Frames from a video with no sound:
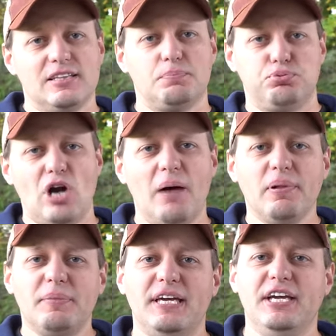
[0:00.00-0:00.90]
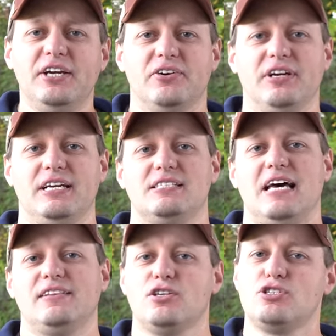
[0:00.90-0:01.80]
The problem here is
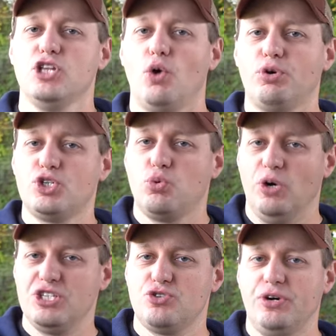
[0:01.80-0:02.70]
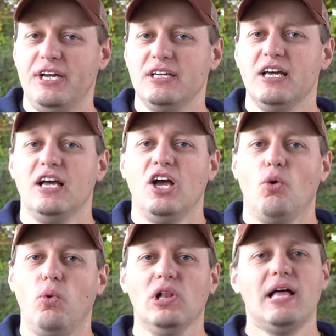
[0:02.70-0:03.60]
that the slower twist rate
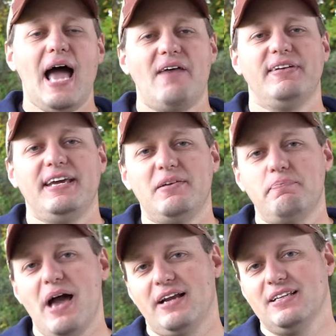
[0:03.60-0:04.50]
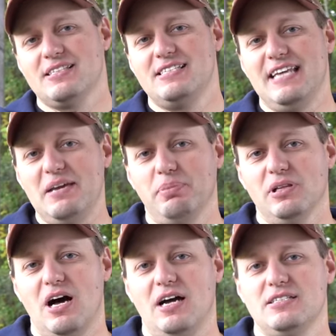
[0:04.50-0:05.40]
will have an impact on
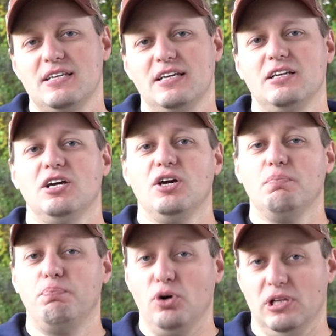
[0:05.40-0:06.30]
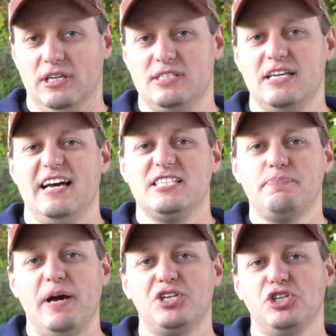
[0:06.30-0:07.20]
stabilizing bullets,
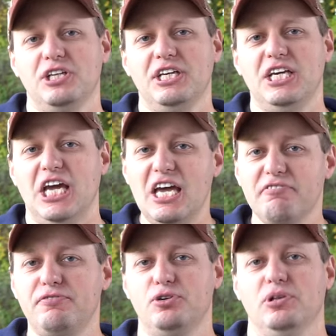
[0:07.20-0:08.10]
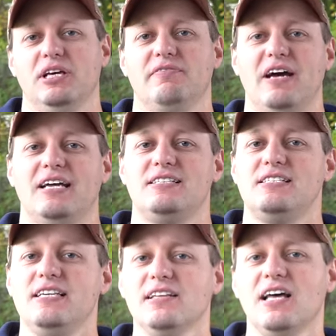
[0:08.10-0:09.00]
especially if you live at
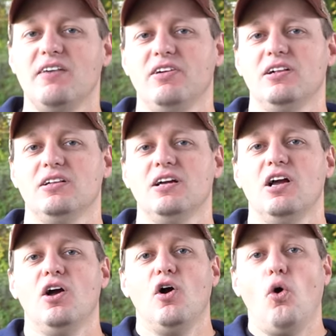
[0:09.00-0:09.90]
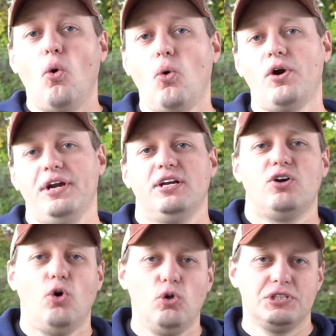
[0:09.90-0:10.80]
sea level or in
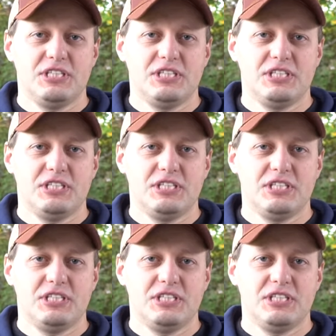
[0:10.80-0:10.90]
cold